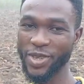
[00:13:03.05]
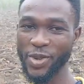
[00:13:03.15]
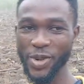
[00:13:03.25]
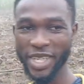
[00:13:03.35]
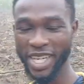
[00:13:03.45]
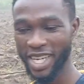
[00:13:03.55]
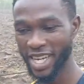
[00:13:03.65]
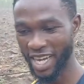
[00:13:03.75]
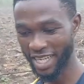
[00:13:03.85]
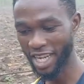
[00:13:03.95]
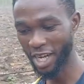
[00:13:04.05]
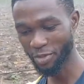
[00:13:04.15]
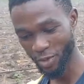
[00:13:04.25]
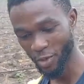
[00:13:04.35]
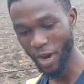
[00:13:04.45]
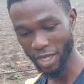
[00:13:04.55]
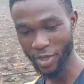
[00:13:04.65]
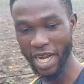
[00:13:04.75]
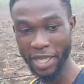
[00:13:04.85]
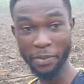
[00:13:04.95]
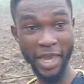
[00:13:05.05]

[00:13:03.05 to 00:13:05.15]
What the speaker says: good, and you actually